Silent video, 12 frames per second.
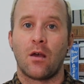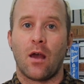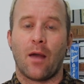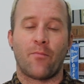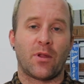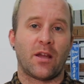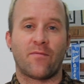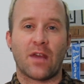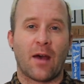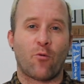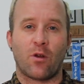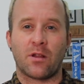I believe
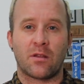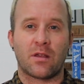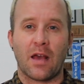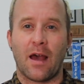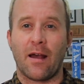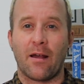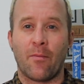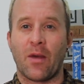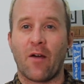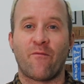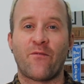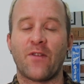that one's at
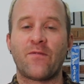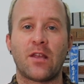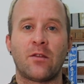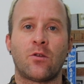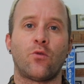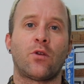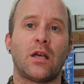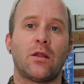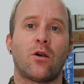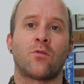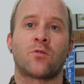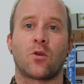about 52
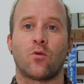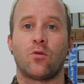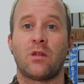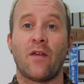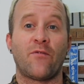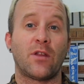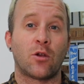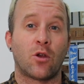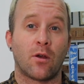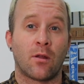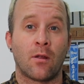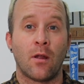kilos, so definitely
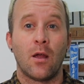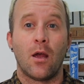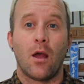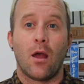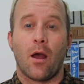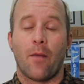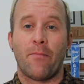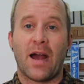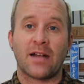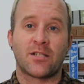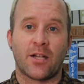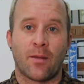good
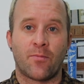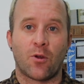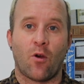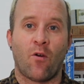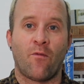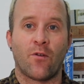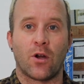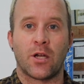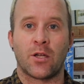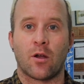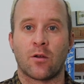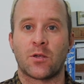matchups over
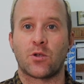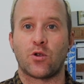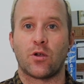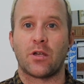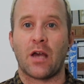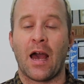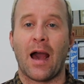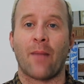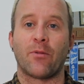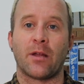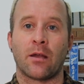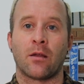in Australia
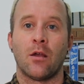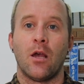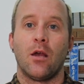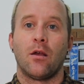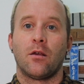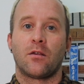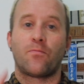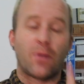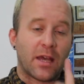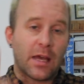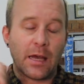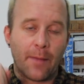happening.
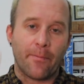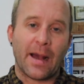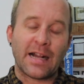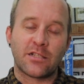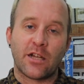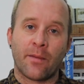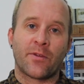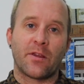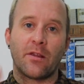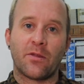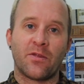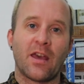Speaking of
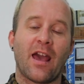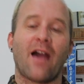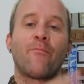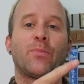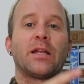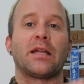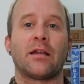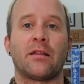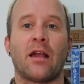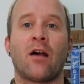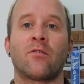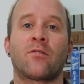matchups, they have been
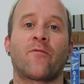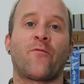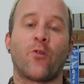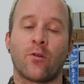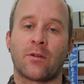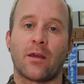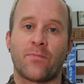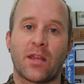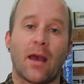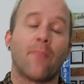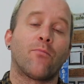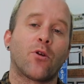announced for
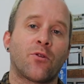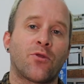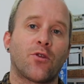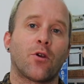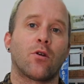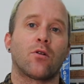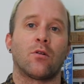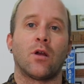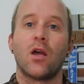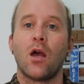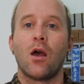September 3rd